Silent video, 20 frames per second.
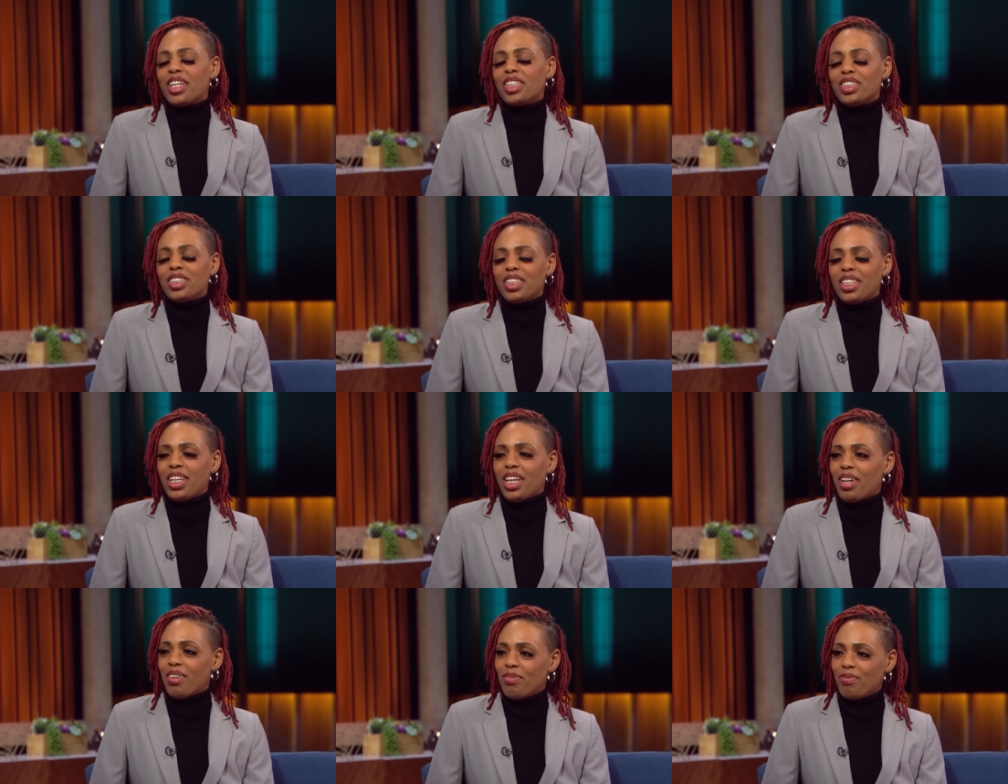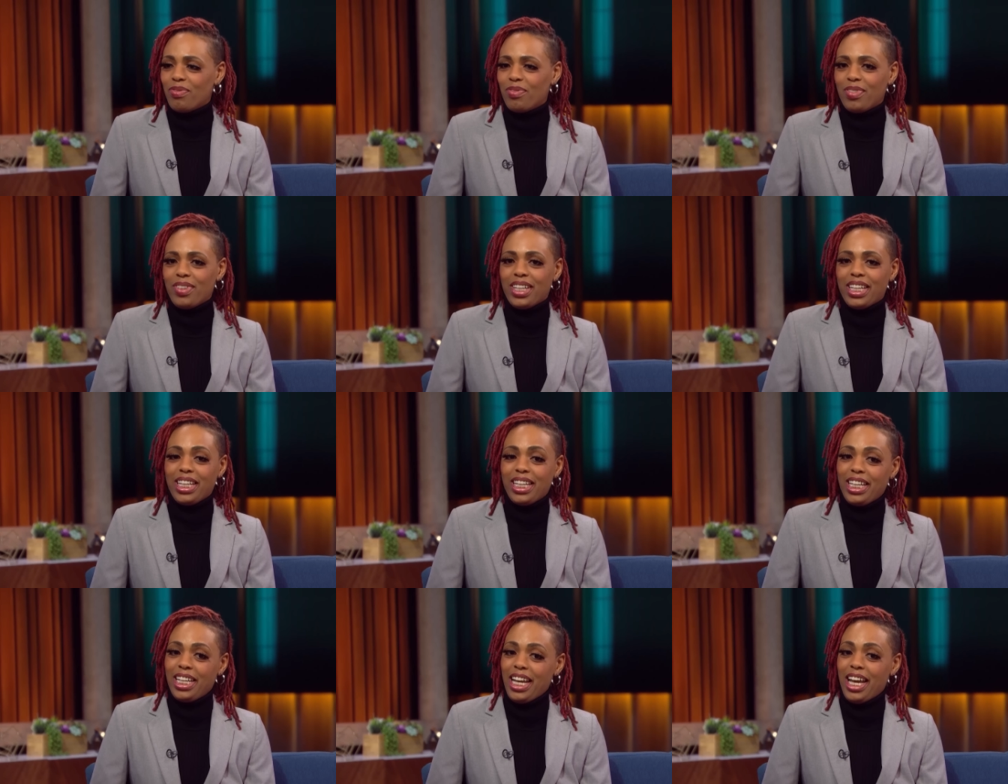actually have
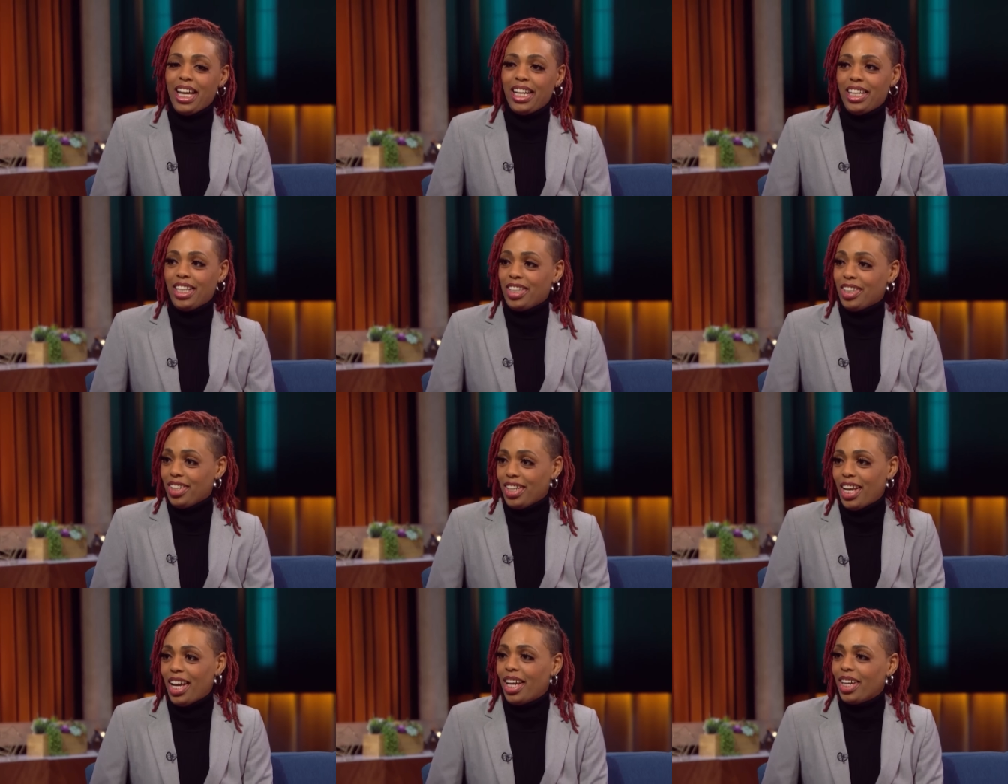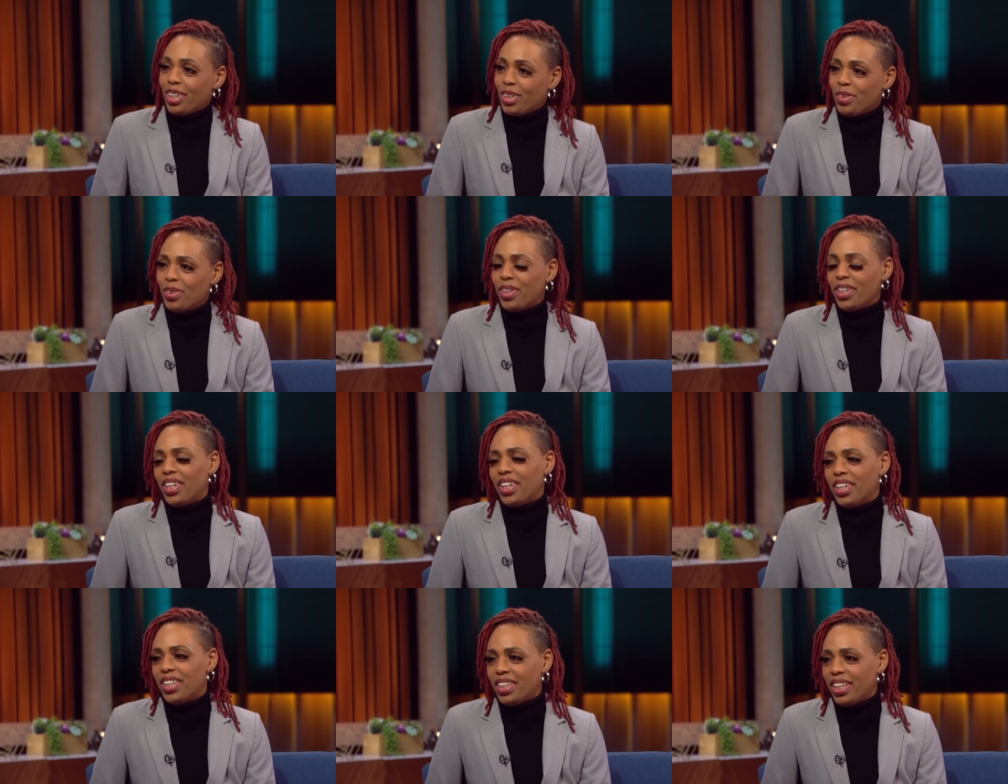got a lot
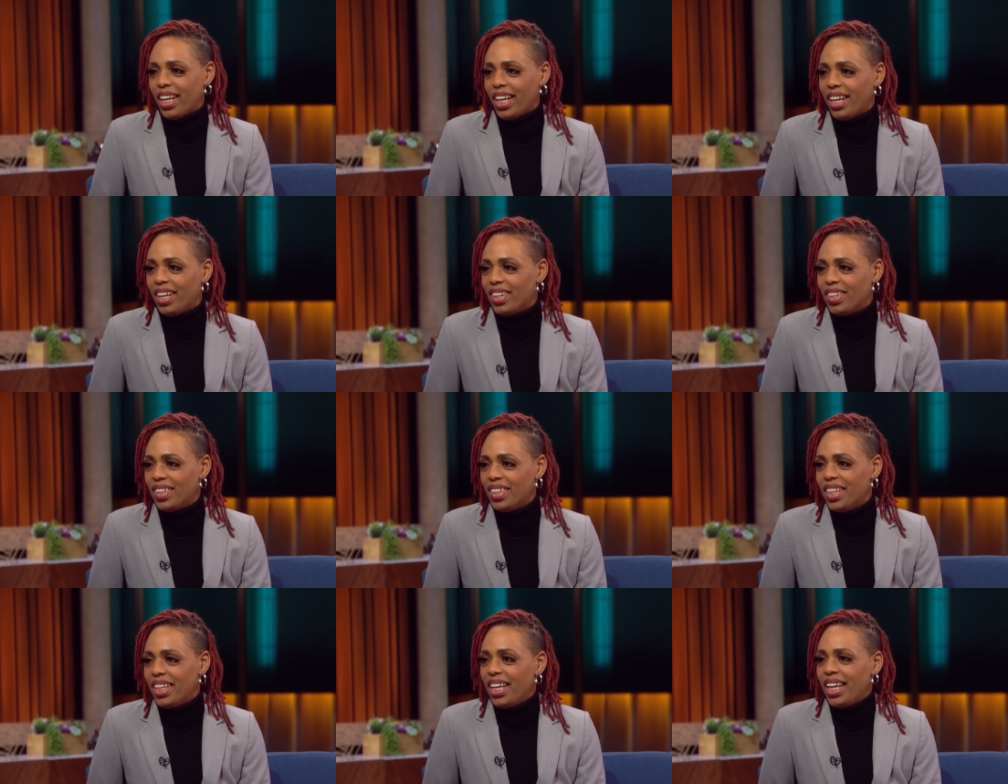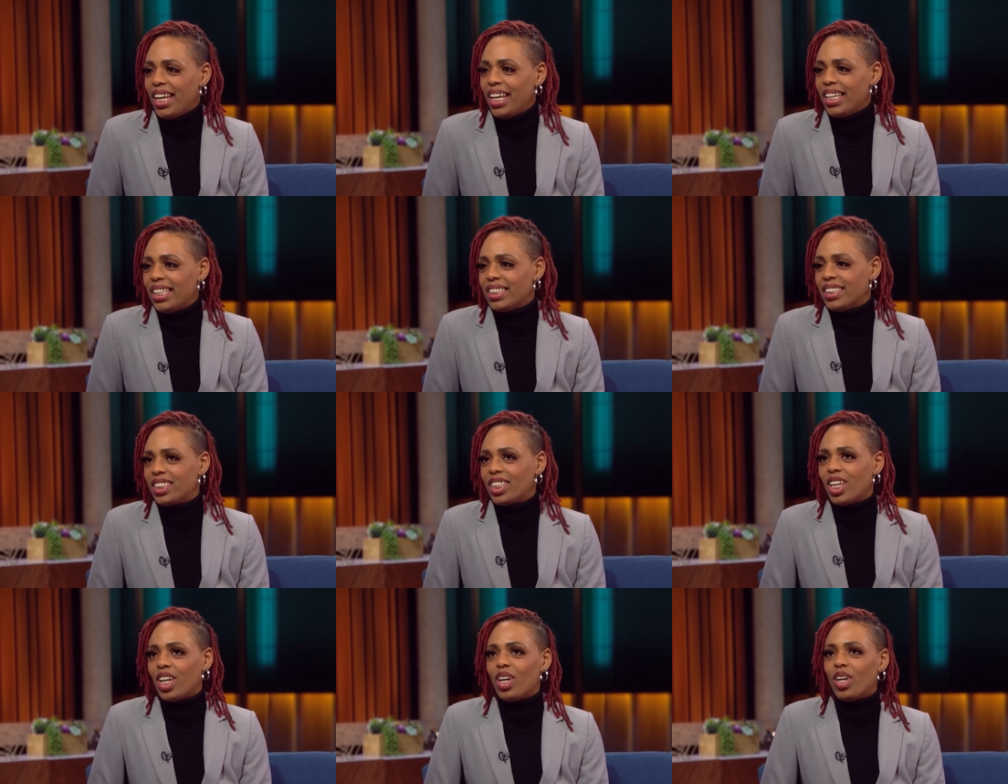going on now, uh -huh.
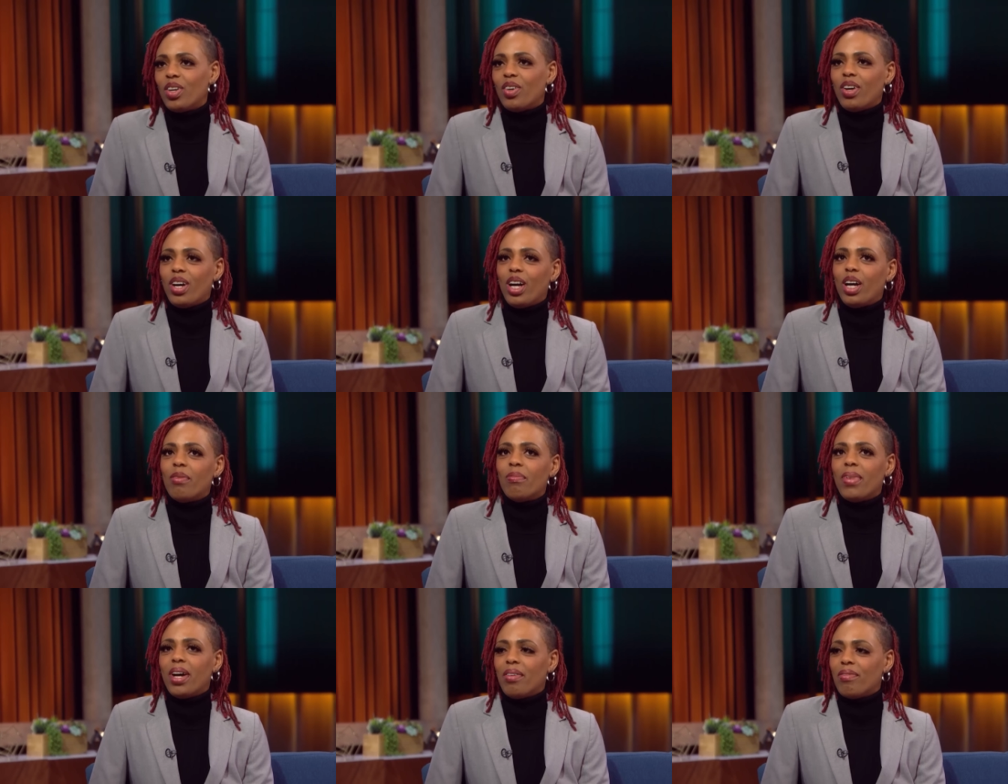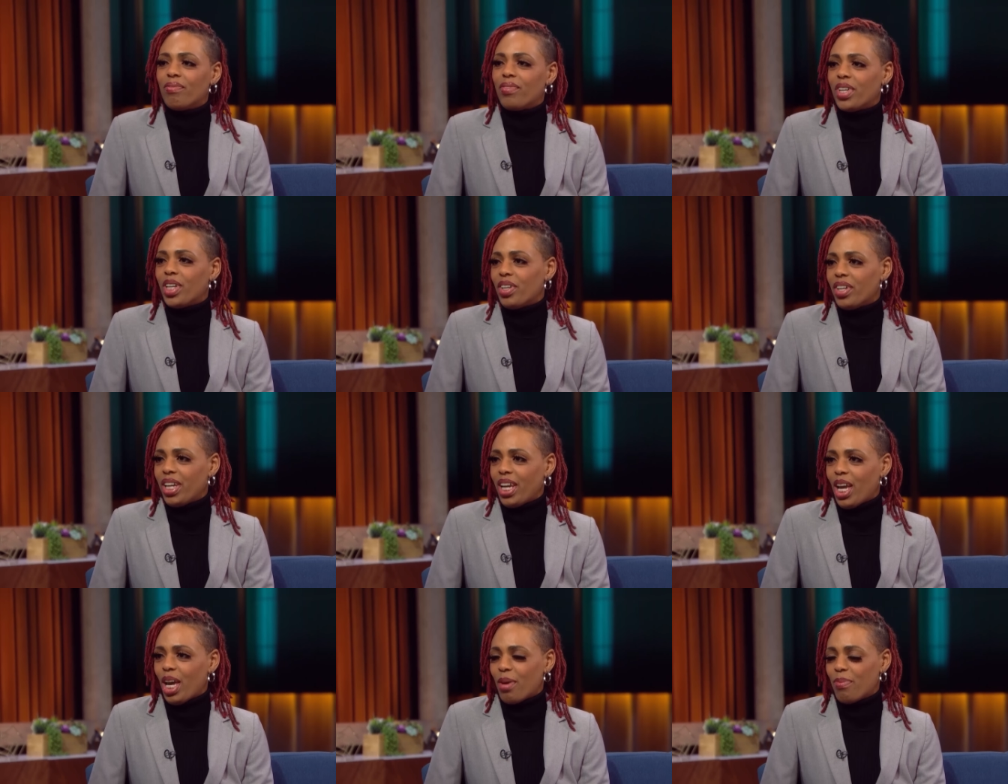and so like I'm, I'm,
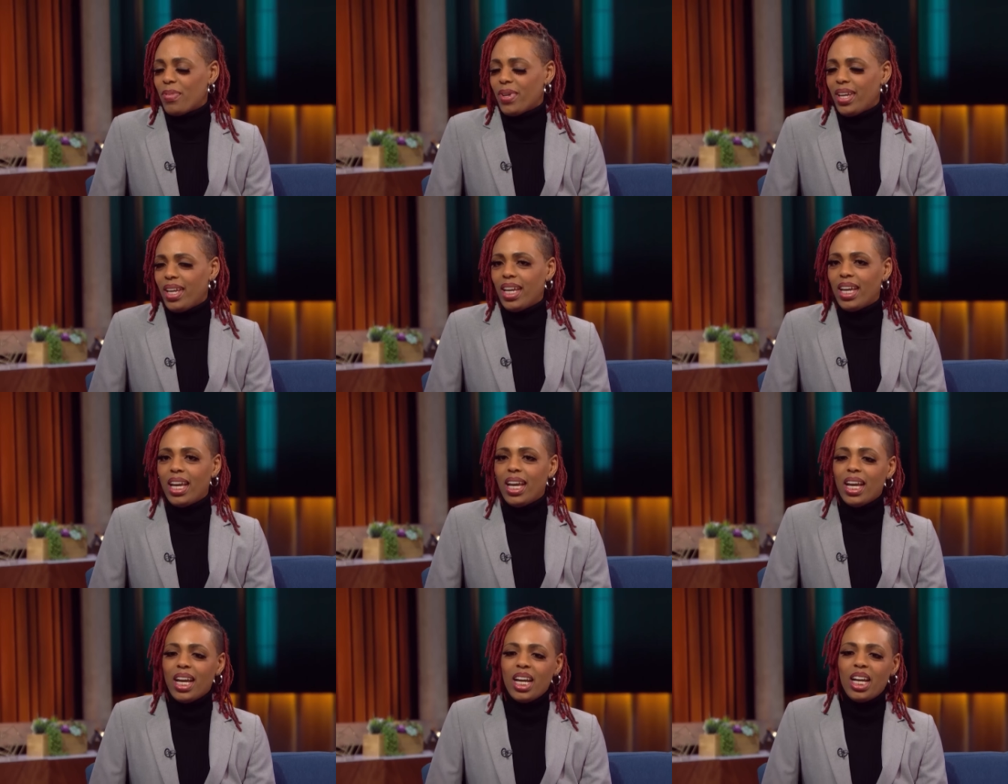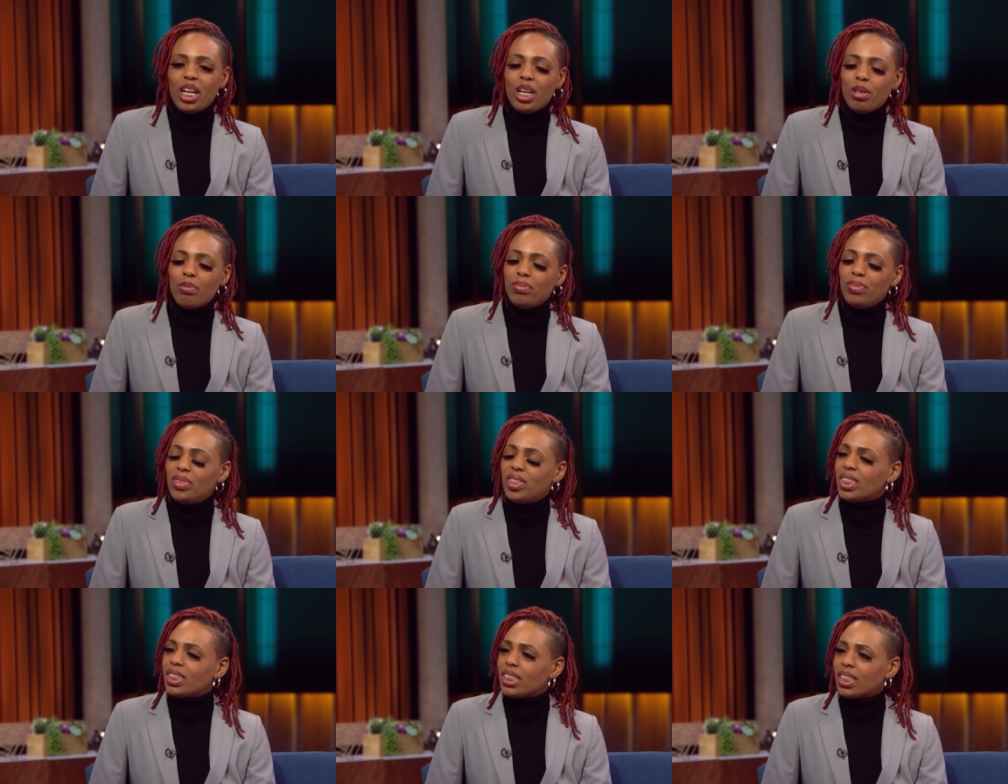very happy. Um,
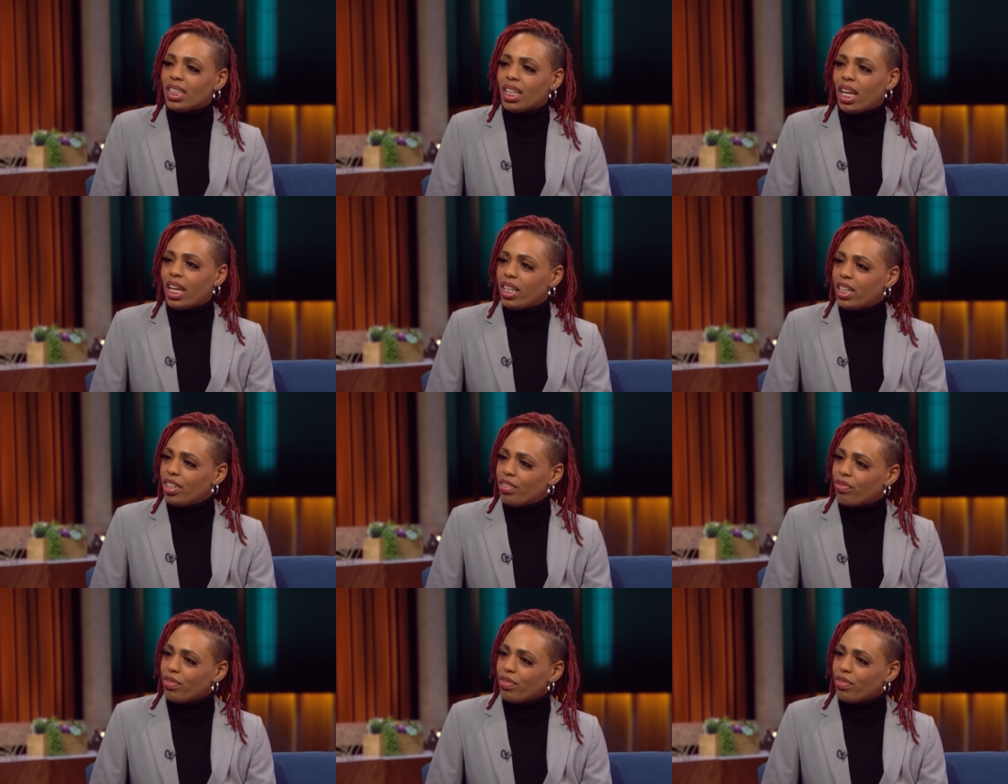just a lot of